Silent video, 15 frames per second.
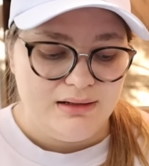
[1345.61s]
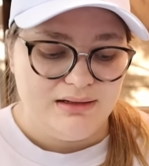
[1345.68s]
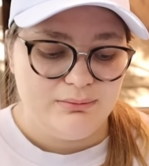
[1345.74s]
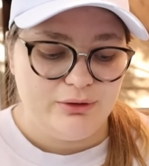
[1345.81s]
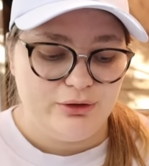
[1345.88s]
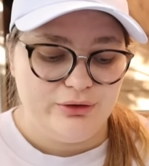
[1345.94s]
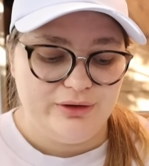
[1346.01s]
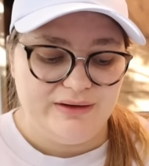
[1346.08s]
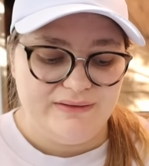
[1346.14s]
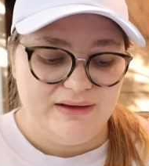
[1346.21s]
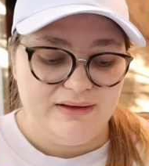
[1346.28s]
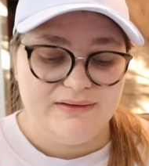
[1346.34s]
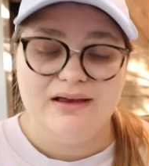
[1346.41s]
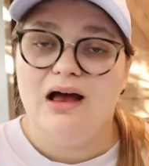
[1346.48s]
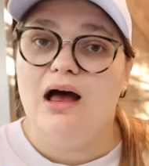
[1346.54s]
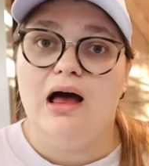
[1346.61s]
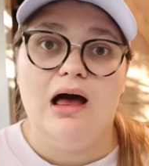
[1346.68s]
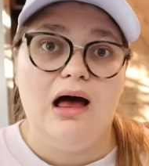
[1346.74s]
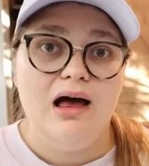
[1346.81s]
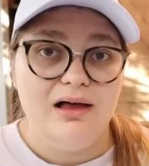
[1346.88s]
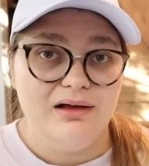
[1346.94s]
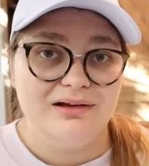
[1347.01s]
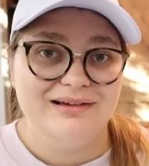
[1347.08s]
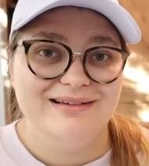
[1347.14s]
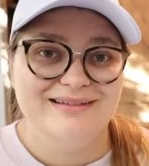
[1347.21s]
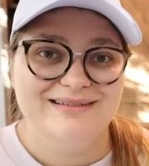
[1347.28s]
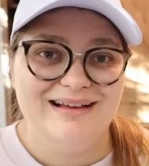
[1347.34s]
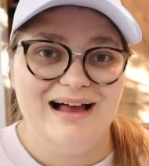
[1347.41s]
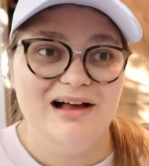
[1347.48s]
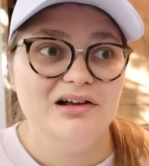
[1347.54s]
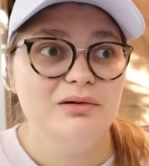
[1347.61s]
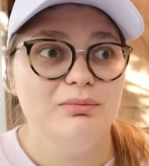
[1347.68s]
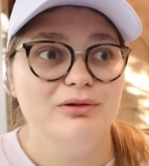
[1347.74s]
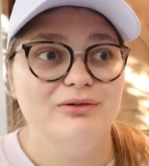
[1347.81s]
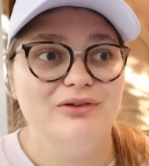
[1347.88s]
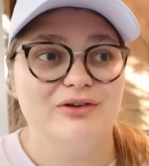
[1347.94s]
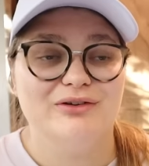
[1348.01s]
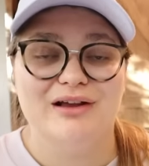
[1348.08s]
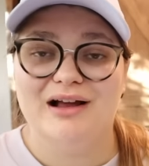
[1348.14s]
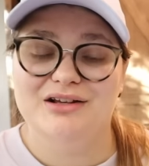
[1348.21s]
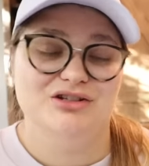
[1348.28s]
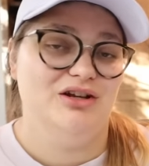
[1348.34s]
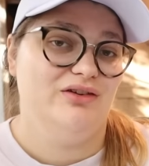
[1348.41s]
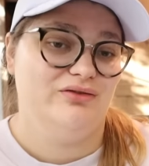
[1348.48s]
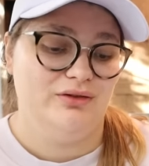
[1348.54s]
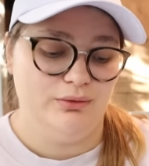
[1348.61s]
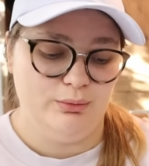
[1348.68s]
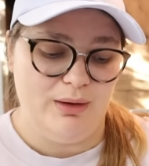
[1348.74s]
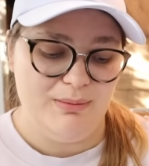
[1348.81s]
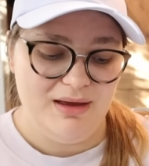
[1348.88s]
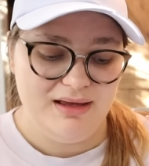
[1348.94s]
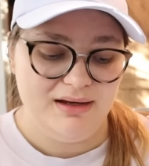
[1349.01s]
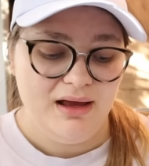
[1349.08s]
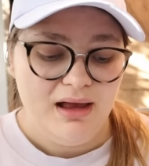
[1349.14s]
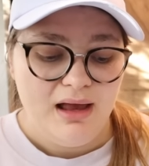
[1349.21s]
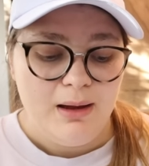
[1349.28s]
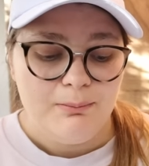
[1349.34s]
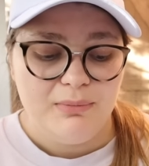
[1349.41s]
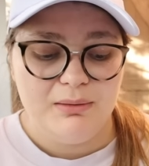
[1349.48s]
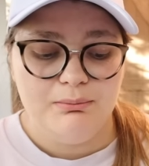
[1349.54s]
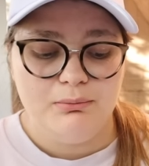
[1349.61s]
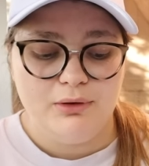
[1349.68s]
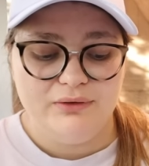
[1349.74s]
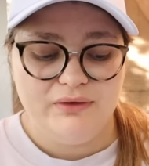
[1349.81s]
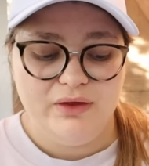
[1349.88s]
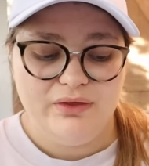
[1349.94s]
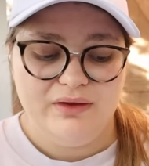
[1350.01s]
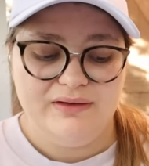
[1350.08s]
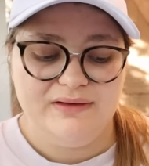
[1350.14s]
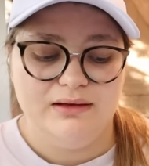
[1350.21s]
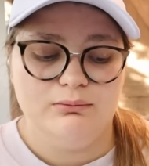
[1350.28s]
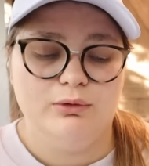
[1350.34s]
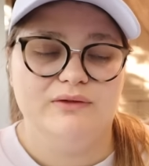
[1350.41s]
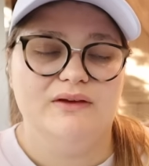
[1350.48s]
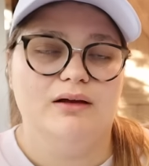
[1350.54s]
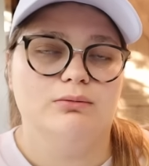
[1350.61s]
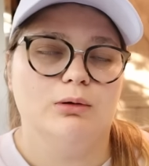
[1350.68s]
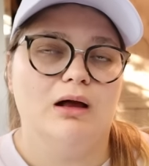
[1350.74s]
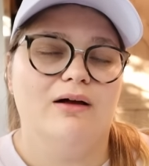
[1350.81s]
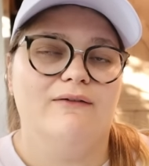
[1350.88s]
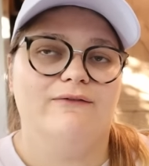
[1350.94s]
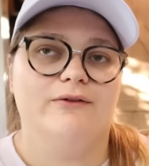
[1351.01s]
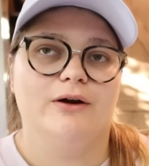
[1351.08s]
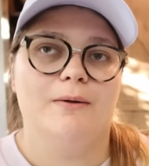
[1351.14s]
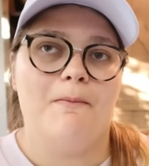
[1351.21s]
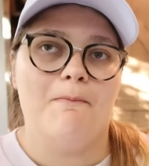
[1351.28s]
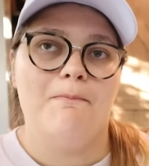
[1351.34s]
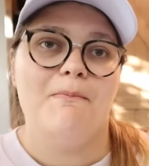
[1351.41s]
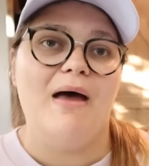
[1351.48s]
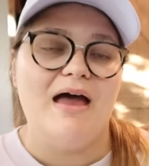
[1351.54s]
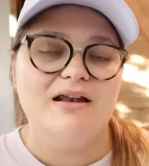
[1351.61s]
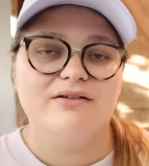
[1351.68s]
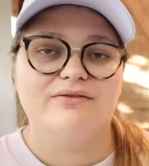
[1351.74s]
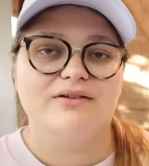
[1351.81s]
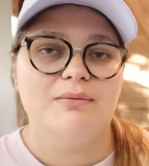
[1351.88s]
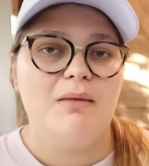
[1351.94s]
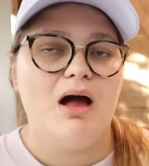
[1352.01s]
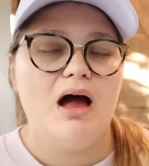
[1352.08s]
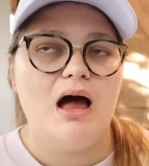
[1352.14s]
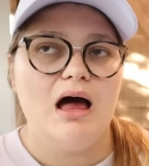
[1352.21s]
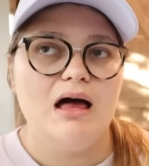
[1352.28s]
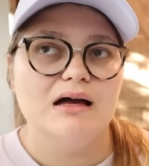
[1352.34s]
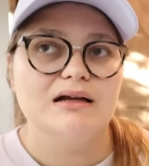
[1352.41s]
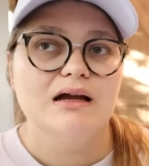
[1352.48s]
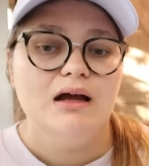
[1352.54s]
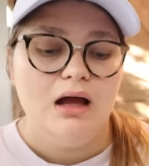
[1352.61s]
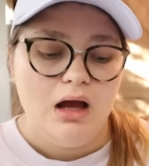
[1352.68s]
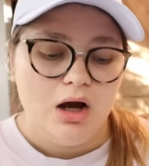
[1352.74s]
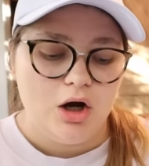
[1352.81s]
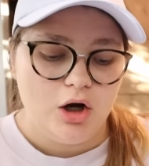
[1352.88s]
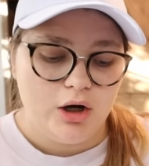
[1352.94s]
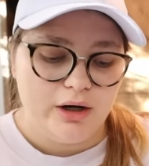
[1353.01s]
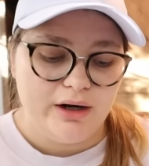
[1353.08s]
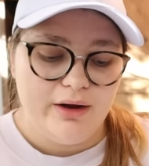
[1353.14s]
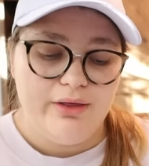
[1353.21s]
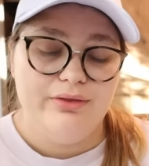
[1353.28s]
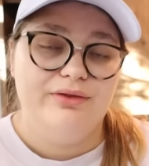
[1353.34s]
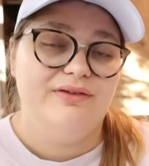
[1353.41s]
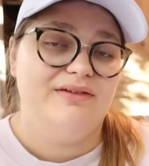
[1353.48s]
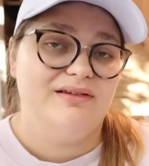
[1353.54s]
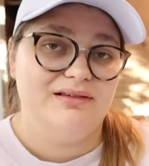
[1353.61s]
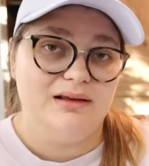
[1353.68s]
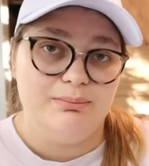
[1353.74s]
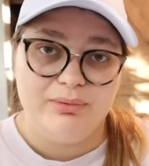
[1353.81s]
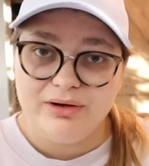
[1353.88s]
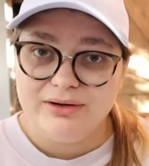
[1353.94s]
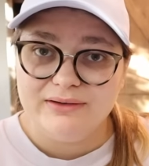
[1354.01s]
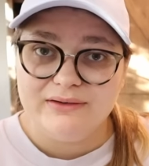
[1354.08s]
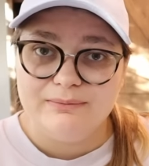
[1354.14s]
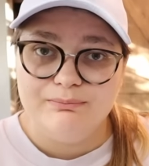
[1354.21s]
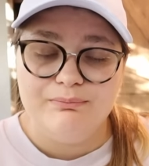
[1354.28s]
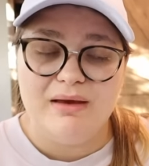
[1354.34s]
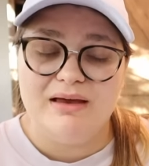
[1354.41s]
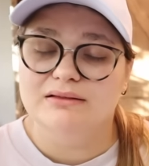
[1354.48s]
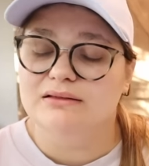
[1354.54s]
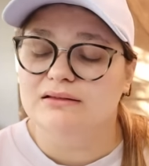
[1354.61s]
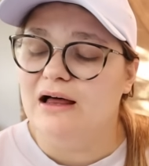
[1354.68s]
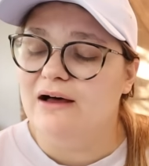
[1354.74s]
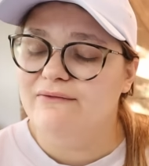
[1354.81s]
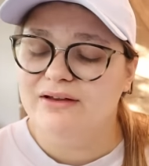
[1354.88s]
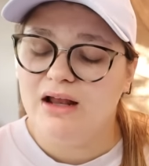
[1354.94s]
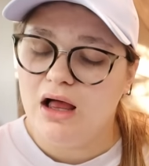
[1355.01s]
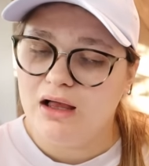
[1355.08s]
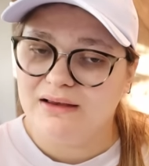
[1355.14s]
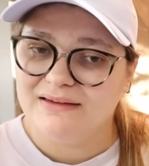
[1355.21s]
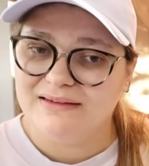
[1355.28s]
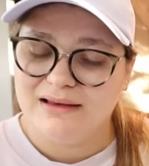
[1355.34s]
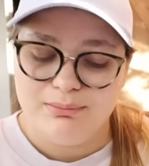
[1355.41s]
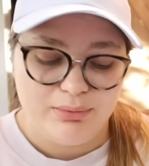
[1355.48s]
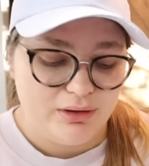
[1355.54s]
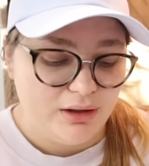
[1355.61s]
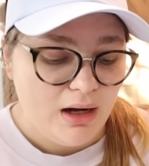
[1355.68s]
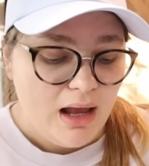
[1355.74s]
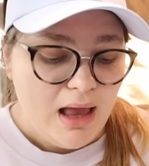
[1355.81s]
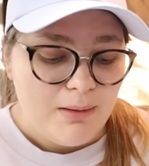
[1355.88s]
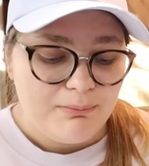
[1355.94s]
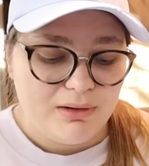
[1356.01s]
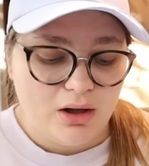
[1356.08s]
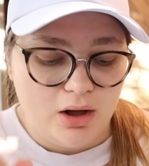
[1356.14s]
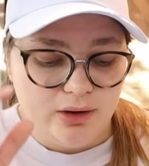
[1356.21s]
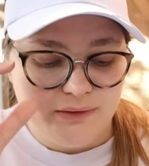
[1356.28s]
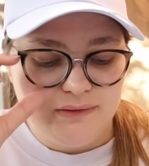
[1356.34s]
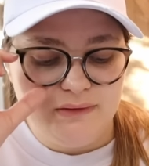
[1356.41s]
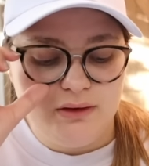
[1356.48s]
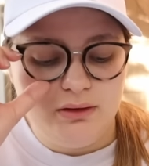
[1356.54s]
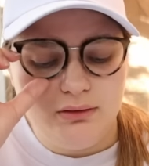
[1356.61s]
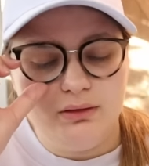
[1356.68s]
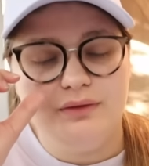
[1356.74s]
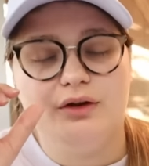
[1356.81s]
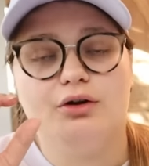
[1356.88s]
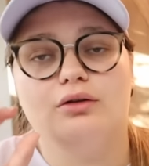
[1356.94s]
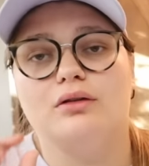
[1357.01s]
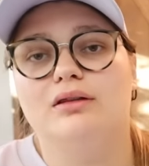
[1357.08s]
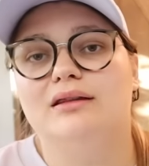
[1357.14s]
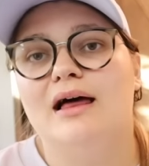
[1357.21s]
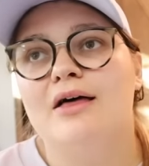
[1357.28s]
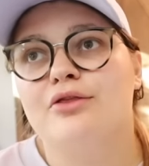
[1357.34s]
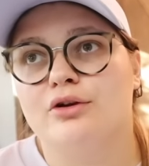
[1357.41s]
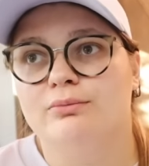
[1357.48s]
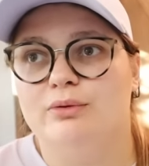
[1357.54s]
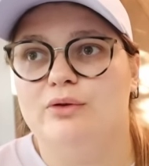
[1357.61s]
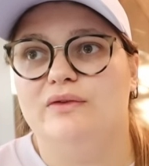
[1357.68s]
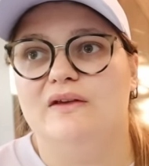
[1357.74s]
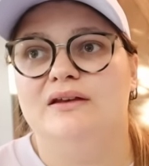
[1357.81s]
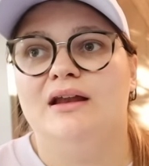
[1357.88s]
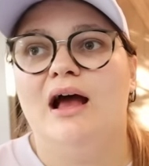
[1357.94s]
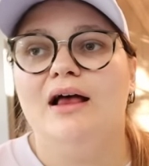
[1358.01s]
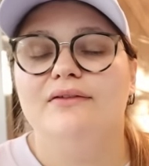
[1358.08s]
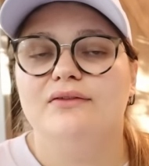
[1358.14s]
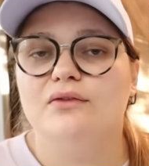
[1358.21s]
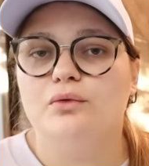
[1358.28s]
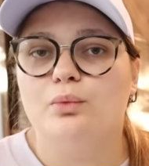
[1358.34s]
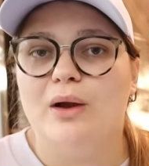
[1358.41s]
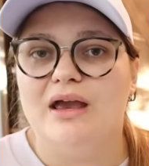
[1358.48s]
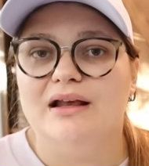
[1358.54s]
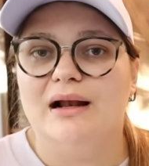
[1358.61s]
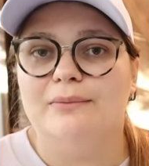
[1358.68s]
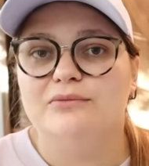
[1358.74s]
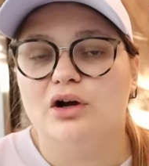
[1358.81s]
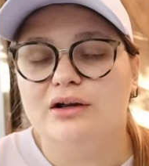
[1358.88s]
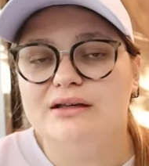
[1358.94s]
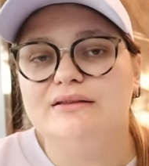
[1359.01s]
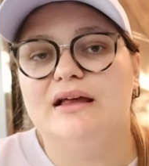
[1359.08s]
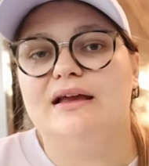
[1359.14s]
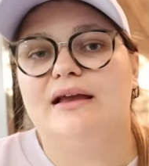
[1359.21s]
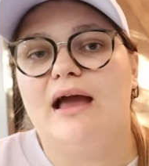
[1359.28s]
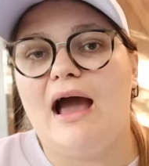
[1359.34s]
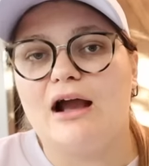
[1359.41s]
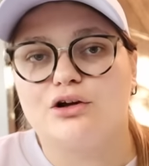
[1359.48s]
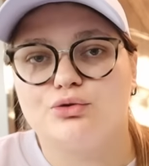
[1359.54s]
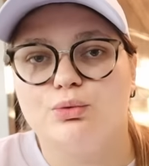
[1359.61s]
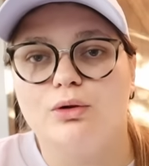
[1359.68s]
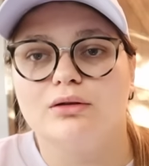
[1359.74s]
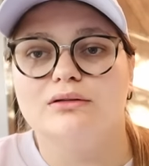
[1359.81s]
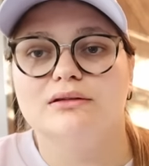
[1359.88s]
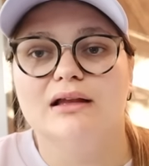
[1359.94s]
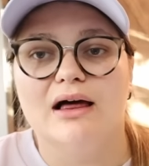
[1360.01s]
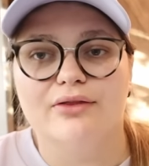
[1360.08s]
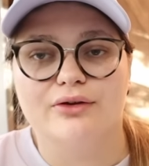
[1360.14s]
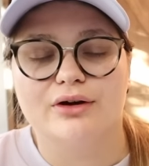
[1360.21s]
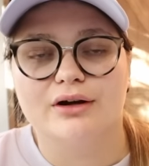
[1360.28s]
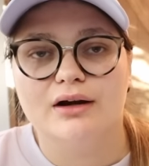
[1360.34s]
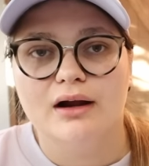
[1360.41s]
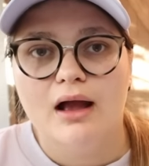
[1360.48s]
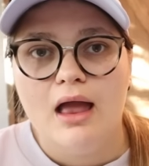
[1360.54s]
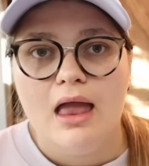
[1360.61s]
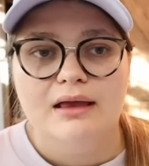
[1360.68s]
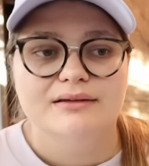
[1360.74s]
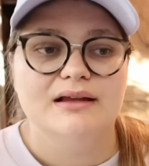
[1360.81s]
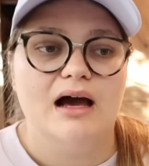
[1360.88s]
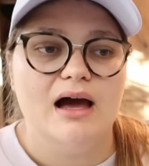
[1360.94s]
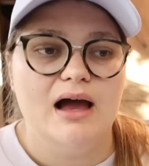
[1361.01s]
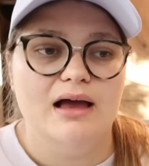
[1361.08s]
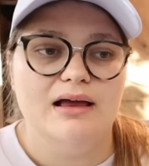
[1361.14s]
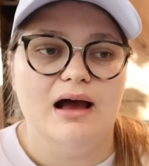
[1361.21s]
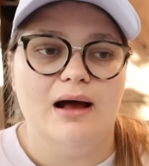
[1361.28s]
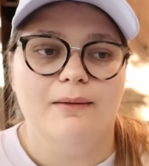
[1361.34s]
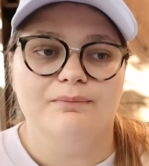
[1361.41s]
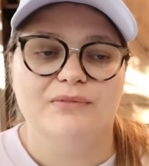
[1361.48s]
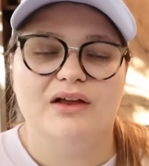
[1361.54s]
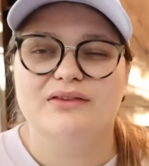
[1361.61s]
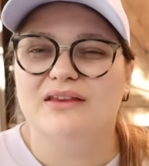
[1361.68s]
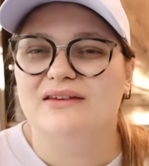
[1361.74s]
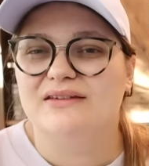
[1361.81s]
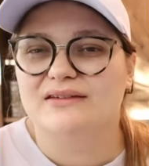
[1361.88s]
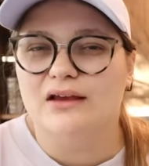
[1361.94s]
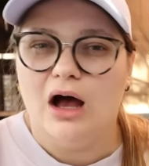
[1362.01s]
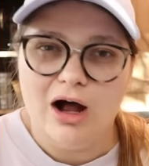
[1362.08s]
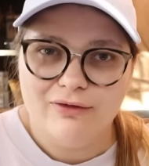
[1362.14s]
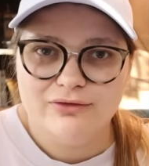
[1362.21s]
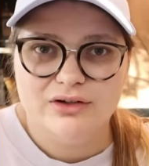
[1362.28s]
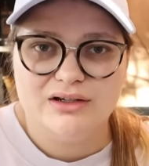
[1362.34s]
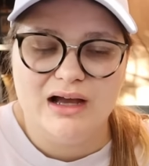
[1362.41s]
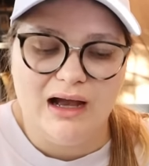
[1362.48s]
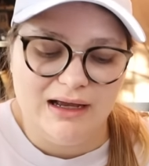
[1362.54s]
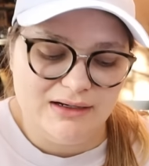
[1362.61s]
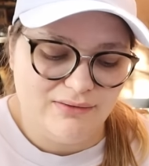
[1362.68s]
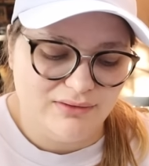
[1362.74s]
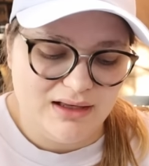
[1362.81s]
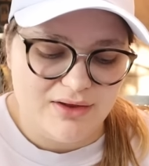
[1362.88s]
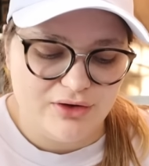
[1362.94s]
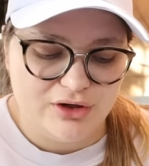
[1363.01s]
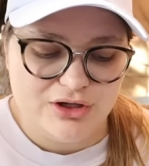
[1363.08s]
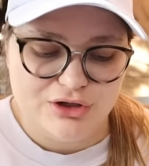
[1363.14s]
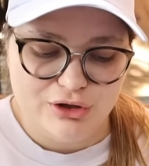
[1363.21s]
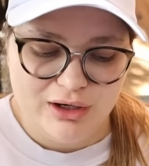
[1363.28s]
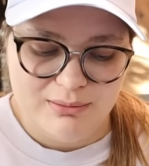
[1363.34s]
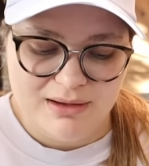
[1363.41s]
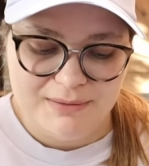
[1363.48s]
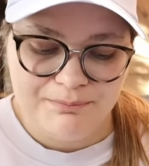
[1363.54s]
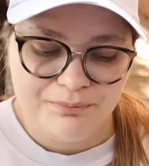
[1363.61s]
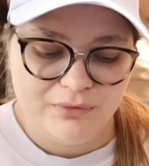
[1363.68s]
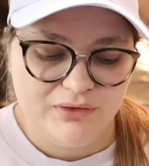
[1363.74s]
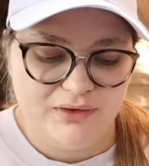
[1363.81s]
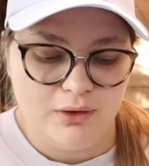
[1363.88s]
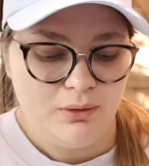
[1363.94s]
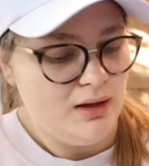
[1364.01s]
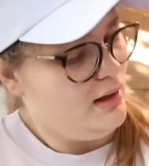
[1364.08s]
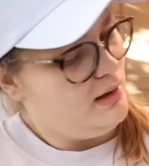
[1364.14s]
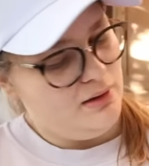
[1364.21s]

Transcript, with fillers: Number 36, Ugg. Ugg boots are not just for women, but most of the things that will sell well for men from Ugg are slippers. Men love an Ugg slipper, but also their leather boots and not suede. I'm talking like actual leather, not um, not the soft kind of leather. You know what I mean? So